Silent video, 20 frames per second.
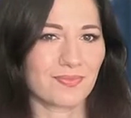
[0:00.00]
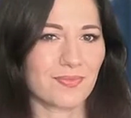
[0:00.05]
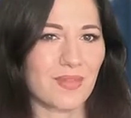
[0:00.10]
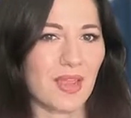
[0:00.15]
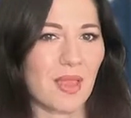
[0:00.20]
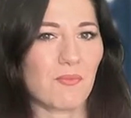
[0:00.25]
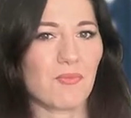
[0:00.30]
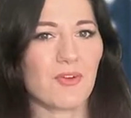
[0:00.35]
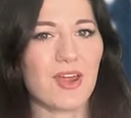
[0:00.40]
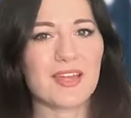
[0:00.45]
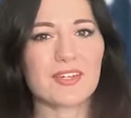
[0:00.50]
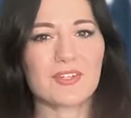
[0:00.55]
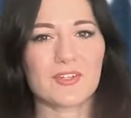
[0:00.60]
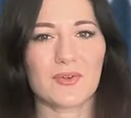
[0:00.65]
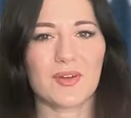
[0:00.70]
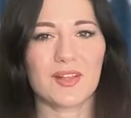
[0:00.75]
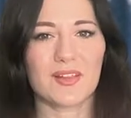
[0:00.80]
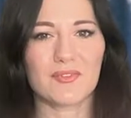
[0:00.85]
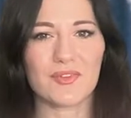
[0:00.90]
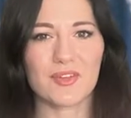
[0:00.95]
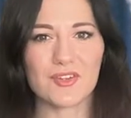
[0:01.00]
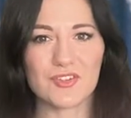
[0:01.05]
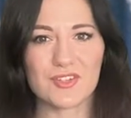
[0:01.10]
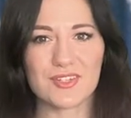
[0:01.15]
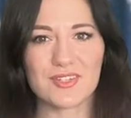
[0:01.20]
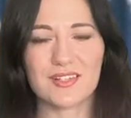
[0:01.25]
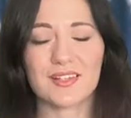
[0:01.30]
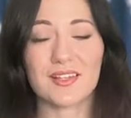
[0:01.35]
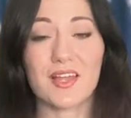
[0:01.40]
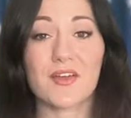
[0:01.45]
Brent oil
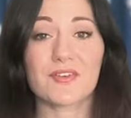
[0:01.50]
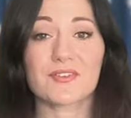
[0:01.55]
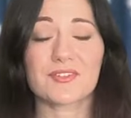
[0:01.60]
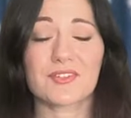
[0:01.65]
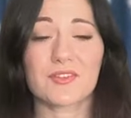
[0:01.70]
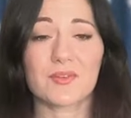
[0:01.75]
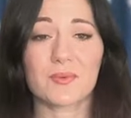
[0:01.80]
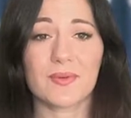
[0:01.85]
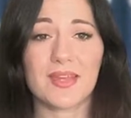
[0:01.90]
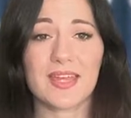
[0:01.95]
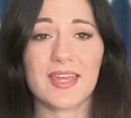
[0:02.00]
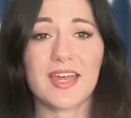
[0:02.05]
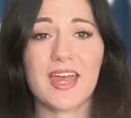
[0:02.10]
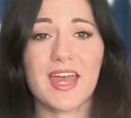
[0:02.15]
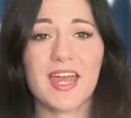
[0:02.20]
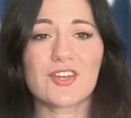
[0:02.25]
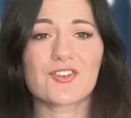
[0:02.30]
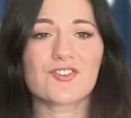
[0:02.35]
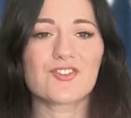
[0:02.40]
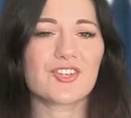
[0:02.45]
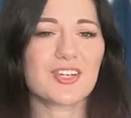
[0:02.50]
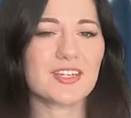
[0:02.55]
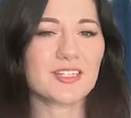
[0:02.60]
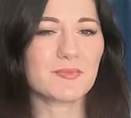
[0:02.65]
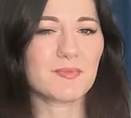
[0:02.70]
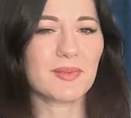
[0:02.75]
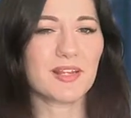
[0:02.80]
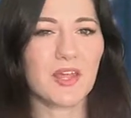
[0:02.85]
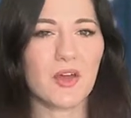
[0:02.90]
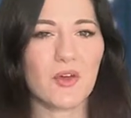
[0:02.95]
futures closed the week
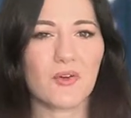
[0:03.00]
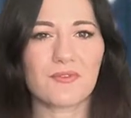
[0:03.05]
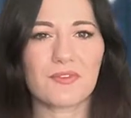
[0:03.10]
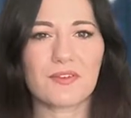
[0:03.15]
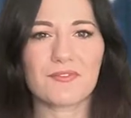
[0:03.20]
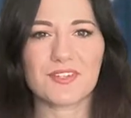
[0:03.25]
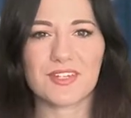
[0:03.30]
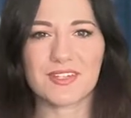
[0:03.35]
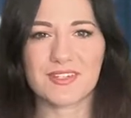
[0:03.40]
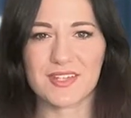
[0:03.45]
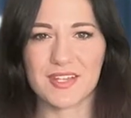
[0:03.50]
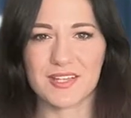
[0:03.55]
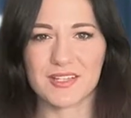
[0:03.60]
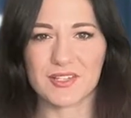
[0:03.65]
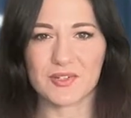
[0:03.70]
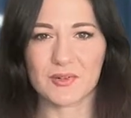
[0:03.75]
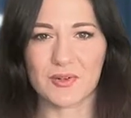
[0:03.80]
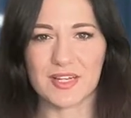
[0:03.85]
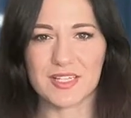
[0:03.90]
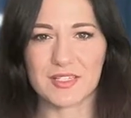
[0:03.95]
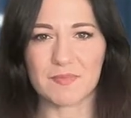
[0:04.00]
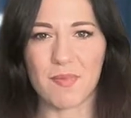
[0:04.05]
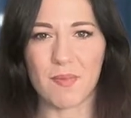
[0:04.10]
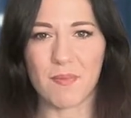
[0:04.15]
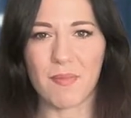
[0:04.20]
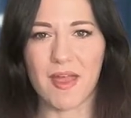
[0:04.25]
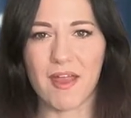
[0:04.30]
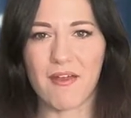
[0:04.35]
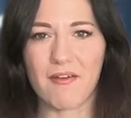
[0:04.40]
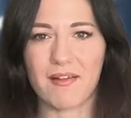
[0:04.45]
just below fifty-six dollars per
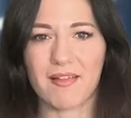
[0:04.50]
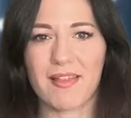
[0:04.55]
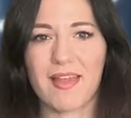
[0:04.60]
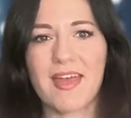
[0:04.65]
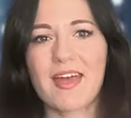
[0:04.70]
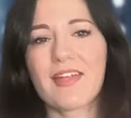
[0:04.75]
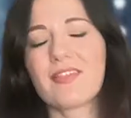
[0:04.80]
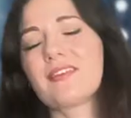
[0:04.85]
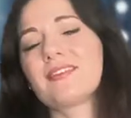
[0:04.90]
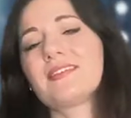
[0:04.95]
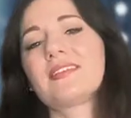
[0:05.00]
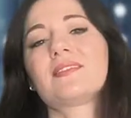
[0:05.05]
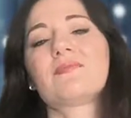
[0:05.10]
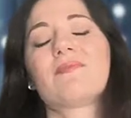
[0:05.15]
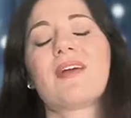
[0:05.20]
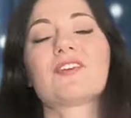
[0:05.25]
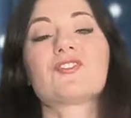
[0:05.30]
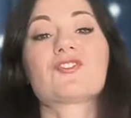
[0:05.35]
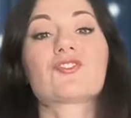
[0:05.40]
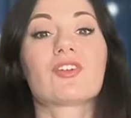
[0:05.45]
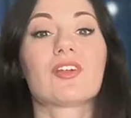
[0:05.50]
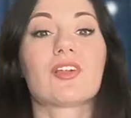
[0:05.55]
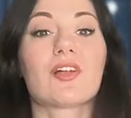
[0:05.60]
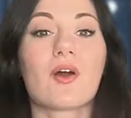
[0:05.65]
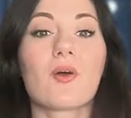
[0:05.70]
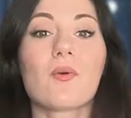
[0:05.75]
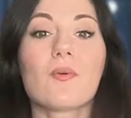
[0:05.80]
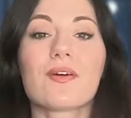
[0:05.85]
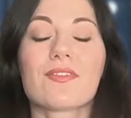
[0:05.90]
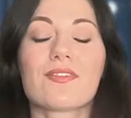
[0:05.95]
barrel. This is much
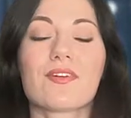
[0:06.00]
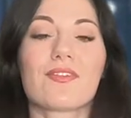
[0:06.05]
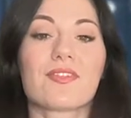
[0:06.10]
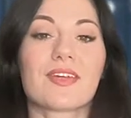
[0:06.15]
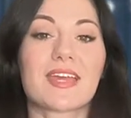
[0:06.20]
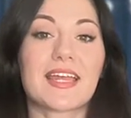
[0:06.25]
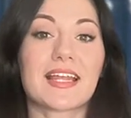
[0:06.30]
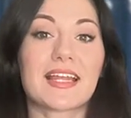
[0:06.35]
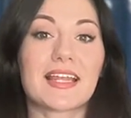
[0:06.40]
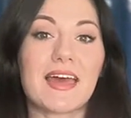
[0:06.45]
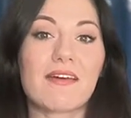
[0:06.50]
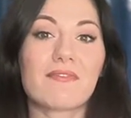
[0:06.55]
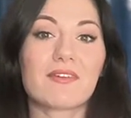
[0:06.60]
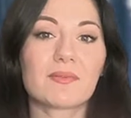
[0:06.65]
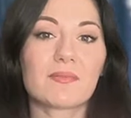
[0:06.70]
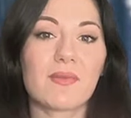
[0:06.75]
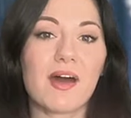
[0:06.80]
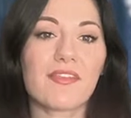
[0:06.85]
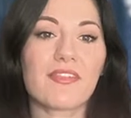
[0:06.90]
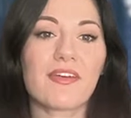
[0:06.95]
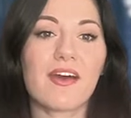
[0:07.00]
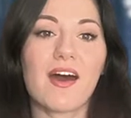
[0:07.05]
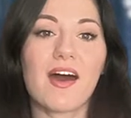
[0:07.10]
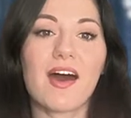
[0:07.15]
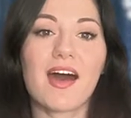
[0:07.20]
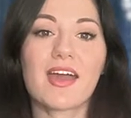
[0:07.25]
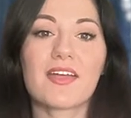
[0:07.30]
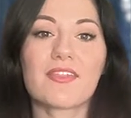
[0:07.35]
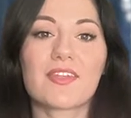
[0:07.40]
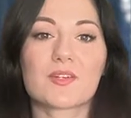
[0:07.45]
lower than the eleven-month
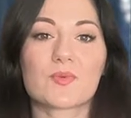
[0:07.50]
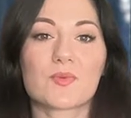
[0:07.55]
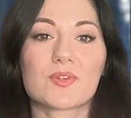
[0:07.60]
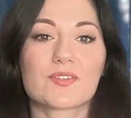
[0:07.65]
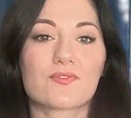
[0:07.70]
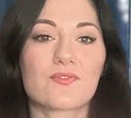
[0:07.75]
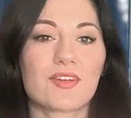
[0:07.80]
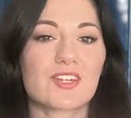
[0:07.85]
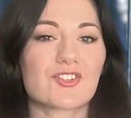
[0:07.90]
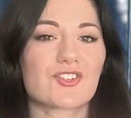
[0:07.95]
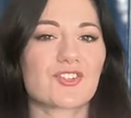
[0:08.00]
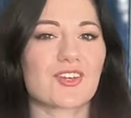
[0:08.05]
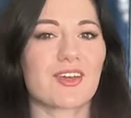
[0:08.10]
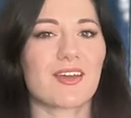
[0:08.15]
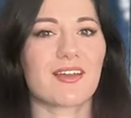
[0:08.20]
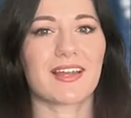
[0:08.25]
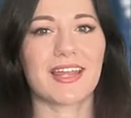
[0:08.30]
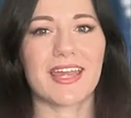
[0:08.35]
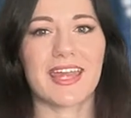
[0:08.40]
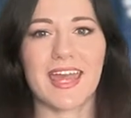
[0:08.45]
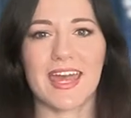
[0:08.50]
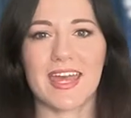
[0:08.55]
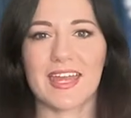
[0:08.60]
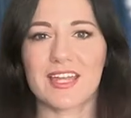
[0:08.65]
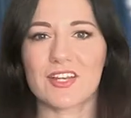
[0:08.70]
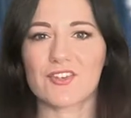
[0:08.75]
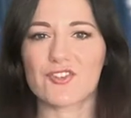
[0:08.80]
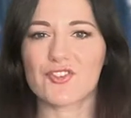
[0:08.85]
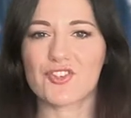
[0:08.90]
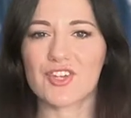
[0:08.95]
high that was reached earlier
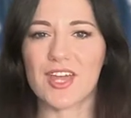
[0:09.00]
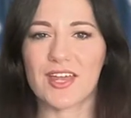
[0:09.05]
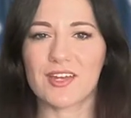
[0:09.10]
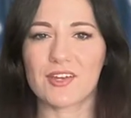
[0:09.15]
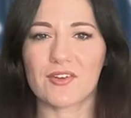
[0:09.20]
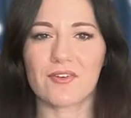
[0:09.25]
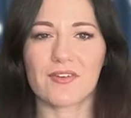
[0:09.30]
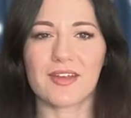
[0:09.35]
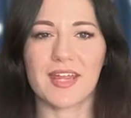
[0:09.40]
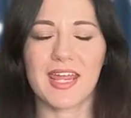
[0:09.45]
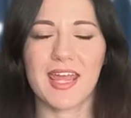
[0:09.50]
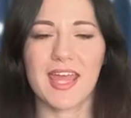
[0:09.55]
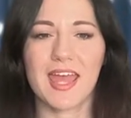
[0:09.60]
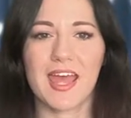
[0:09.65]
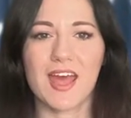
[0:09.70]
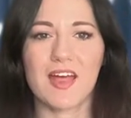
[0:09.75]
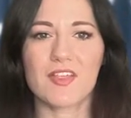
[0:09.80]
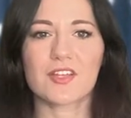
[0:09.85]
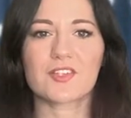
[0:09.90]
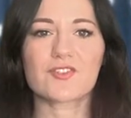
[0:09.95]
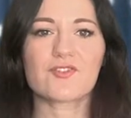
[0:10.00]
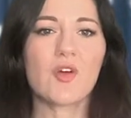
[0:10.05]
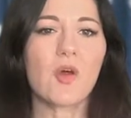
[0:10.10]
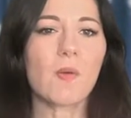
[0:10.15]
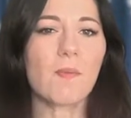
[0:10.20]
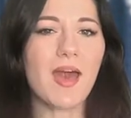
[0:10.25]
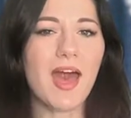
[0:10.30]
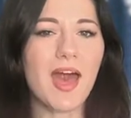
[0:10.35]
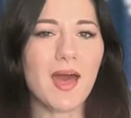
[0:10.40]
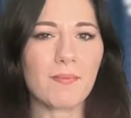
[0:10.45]
in January. The
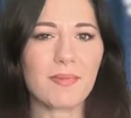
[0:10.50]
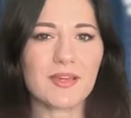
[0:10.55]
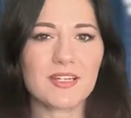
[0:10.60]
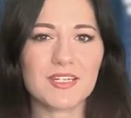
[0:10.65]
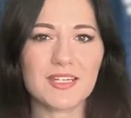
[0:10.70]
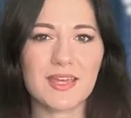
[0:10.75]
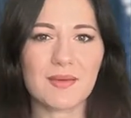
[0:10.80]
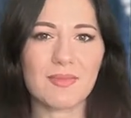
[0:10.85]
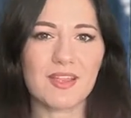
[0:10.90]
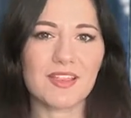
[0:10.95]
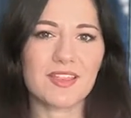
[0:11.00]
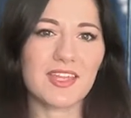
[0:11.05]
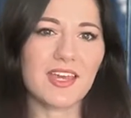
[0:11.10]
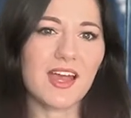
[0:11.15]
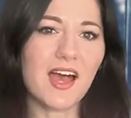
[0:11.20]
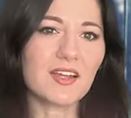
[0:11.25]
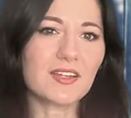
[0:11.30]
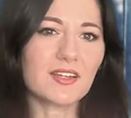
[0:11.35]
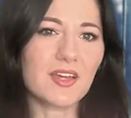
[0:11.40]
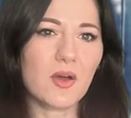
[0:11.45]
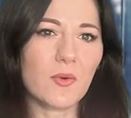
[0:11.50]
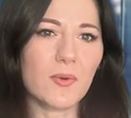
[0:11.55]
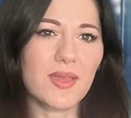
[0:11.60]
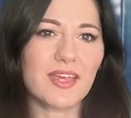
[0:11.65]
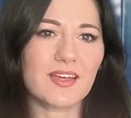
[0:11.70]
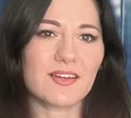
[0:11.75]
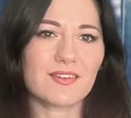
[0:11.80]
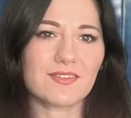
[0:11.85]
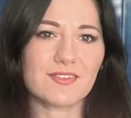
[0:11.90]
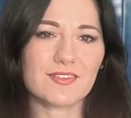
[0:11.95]
drop happened amid the
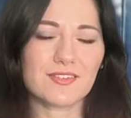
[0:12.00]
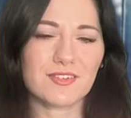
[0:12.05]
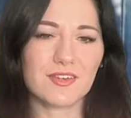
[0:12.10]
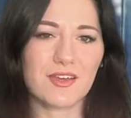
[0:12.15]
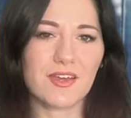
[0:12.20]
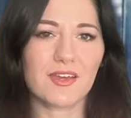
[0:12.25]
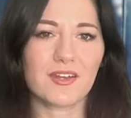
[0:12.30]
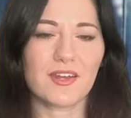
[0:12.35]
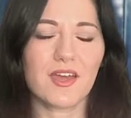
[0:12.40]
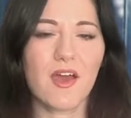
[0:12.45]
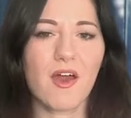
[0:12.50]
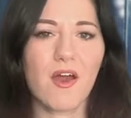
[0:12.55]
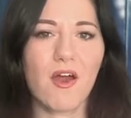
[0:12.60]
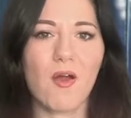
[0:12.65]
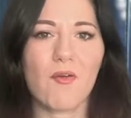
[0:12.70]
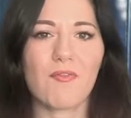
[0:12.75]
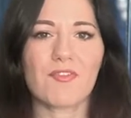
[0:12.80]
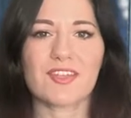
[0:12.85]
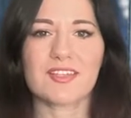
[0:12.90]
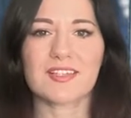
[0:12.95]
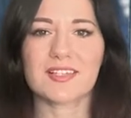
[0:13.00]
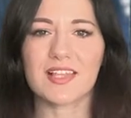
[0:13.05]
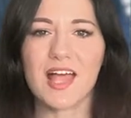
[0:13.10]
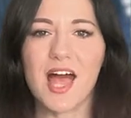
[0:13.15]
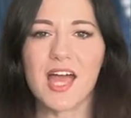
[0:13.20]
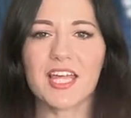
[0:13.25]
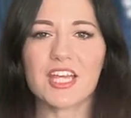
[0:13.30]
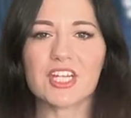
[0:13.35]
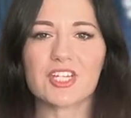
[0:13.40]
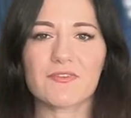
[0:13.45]
ongoing concern over the
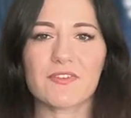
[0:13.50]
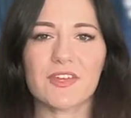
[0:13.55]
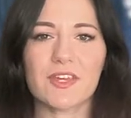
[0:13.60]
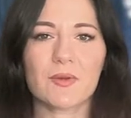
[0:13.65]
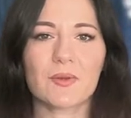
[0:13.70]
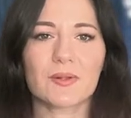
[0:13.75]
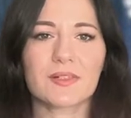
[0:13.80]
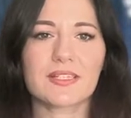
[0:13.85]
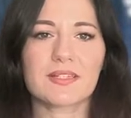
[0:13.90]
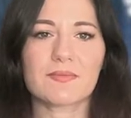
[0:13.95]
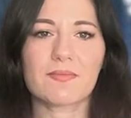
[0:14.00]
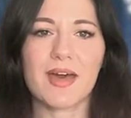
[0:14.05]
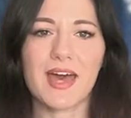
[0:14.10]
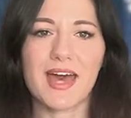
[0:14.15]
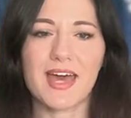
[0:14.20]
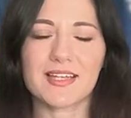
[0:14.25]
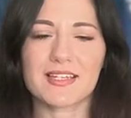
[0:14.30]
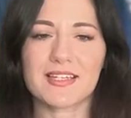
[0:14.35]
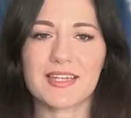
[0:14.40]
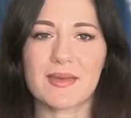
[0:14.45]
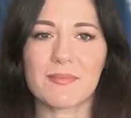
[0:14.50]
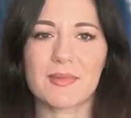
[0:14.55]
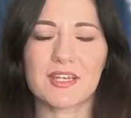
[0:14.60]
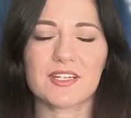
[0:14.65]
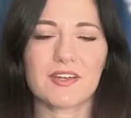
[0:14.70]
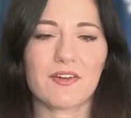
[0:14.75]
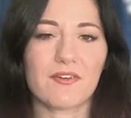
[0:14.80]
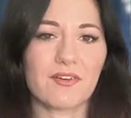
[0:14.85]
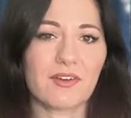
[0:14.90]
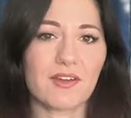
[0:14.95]
sluggish fuel demand
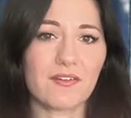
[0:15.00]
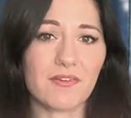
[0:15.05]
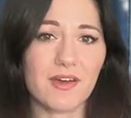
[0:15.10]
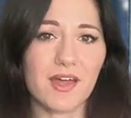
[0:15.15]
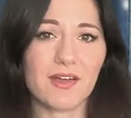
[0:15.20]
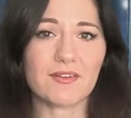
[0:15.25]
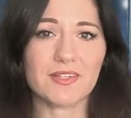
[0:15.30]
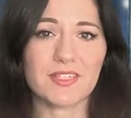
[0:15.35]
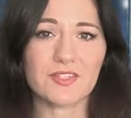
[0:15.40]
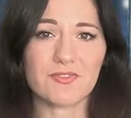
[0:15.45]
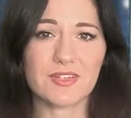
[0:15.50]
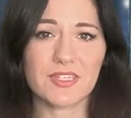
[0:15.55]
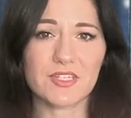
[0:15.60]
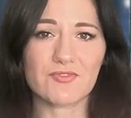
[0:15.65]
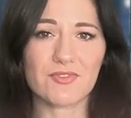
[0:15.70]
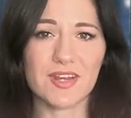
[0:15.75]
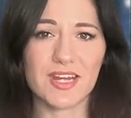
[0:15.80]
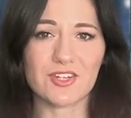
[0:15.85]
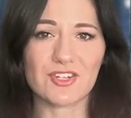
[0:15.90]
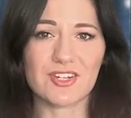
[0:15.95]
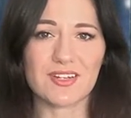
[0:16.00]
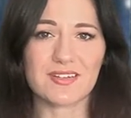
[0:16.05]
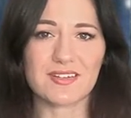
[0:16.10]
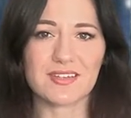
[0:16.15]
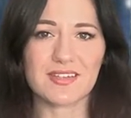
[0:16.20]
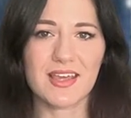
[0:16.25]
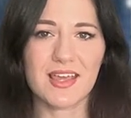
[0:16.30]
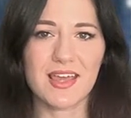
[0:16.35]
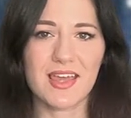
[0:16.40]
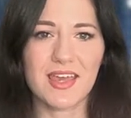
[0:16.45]
amid coronavirus
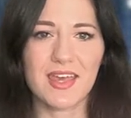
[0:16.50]
restrictions.